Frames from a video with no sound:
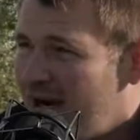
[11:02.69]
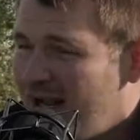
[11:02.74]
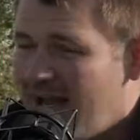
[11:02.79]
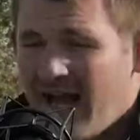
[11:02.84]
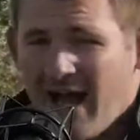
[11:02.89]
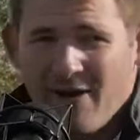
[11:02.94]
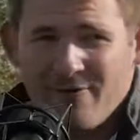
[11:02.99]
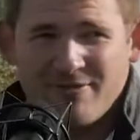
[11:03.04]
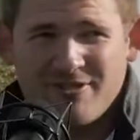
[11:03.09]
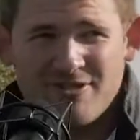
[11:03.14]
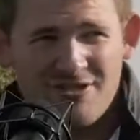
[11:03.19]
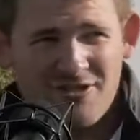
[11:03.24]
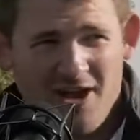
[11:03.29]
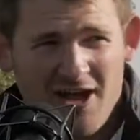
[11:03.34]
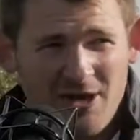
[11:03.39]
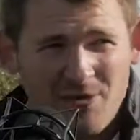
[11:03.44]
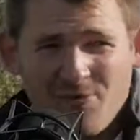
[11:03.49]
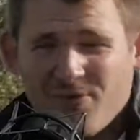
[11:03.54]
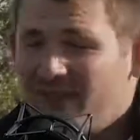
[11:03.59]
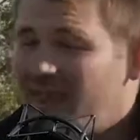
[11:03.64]
I was just
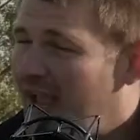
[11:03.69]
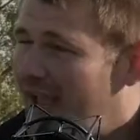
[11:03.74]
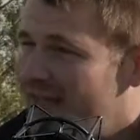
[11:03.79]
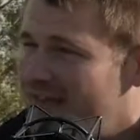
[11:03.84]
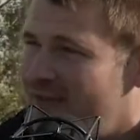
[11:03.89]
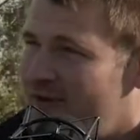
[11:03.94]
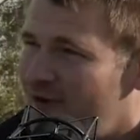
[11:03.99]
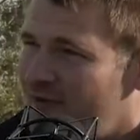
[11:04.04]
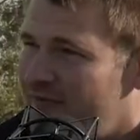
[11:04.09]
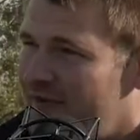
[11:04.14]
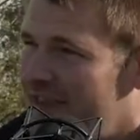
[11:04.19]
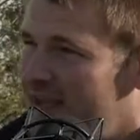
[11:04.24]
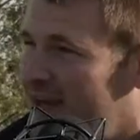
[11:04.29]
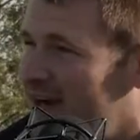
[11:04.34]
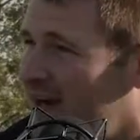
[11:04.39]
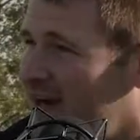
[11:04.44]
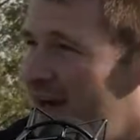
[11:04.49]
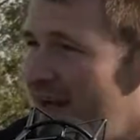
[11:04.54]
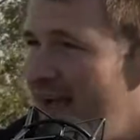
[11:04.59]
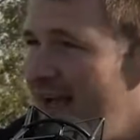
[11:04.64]
talking with Kaylin over
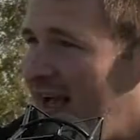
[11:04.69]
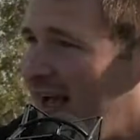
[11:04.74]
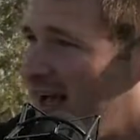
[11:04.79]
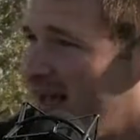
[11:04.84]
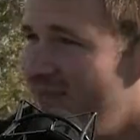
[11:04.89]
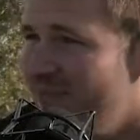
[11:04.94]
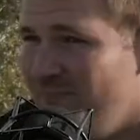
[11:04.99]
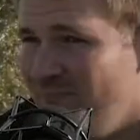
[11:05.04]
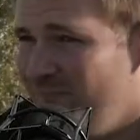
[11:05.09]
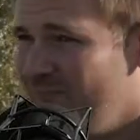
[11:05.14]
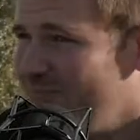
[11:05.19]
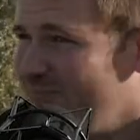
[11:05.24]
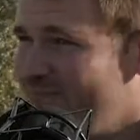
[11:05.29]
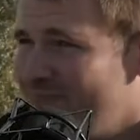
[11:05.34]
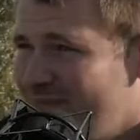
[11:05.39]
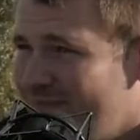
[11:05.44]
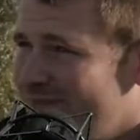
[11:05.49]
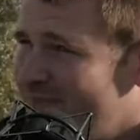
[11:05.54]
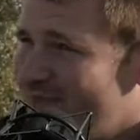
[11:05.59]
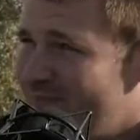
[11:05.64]
there.
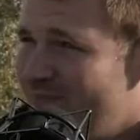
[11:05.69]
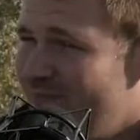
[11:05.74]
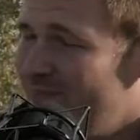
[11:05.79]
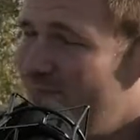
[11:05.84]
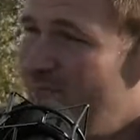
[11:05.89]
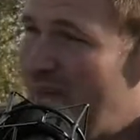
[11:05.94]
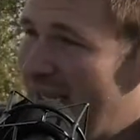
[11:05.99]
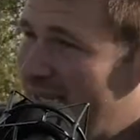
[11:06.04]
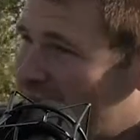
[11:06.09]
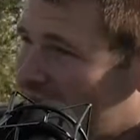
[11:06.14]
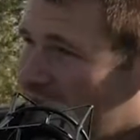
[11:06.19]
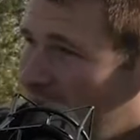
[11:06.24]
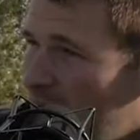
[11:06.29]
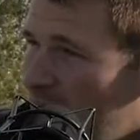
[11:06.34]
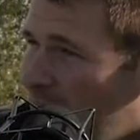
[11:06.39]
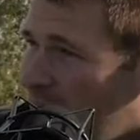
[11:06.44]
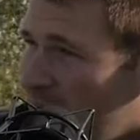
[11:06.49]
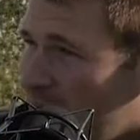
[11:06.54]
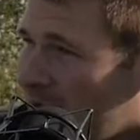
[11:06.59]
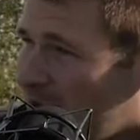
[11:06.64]
Beans are
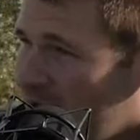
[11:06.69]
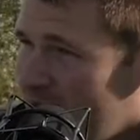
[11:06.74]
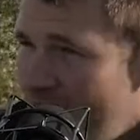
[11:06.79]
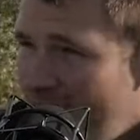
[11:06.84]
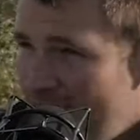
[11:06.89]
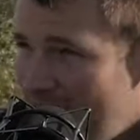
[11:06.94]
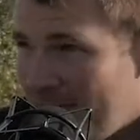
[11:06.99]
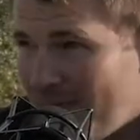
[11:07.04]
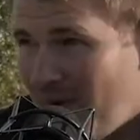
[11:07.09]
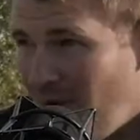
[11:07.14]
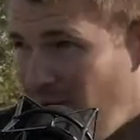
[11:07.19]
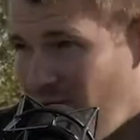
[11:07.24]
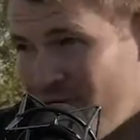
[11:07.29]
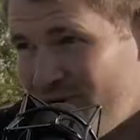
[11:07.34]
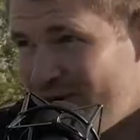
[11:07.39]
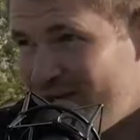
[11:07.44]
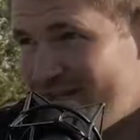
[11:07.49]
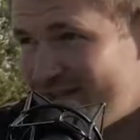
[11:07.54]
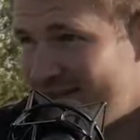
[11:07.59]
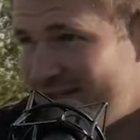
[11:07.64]
coming up a little bit, but
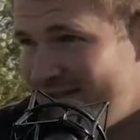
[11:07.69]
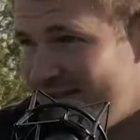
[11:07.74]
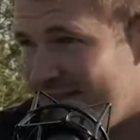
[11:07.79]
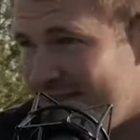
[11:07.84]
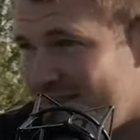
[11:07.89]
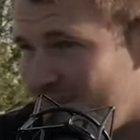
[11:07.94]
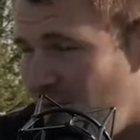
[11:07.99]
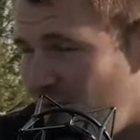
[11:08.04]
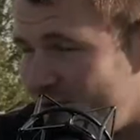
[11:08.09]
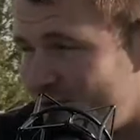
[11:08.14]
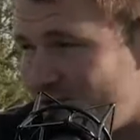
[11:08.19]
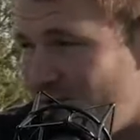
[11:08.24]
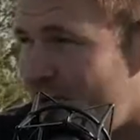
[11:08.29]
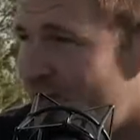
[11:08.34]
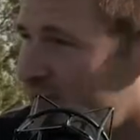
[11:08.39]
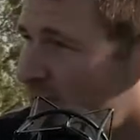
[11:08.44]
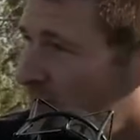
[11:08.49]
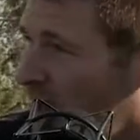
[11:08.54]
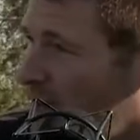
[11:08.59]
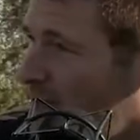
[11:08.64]
corn is still, most
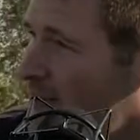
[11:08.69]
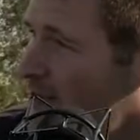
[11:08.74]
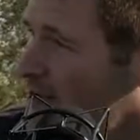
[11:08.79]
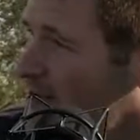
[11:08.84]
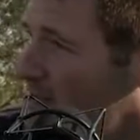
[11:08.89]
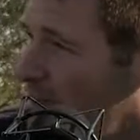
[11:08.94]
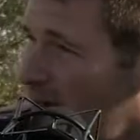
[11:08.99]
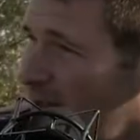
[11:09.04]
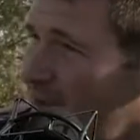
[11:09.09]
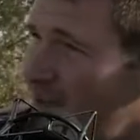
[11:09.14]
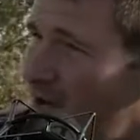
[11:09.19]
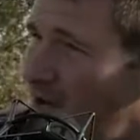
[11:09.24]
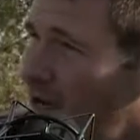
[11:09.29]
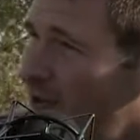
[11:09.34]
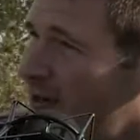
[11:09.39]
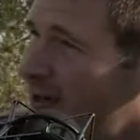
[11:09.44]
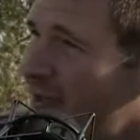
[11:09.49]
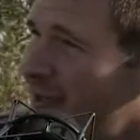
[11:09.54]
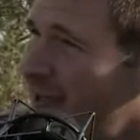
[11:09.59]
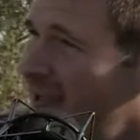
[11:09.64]
growers are probably losing money with
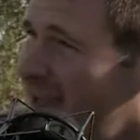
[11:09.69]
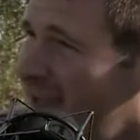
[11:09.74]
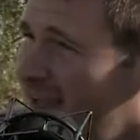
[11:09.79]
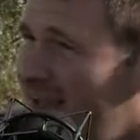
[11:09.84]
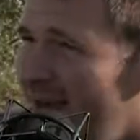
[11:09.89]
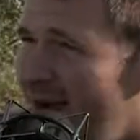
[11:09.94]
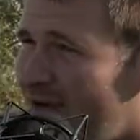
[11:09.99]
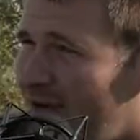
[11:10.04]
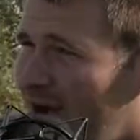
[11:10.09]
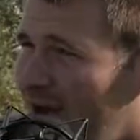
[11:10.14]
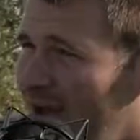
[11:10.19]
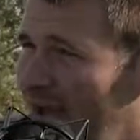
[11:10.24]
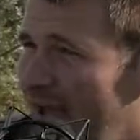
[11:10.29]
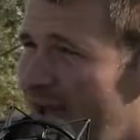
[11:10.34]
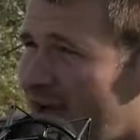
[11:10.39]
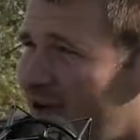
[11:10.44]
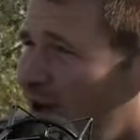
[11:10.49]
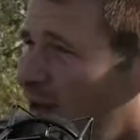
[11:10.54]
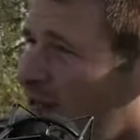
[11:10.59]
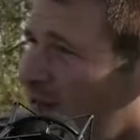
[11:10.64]
corn today,
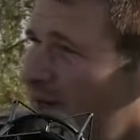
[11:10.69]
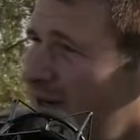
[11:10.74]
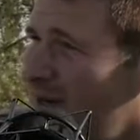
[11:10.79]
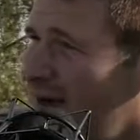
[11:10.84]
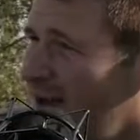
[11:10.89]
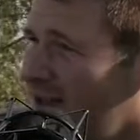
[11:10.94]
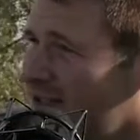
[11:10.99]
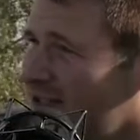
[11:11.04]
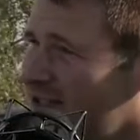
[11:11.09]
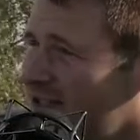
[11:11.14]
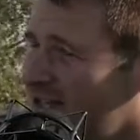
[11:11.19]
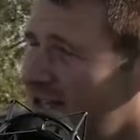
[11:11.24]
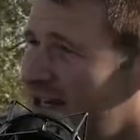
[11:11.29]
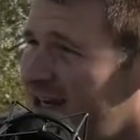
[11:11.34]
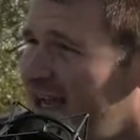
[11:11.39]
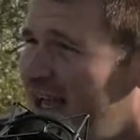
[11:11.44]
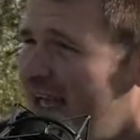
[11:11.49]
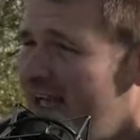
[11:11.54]
hanging around $3 here.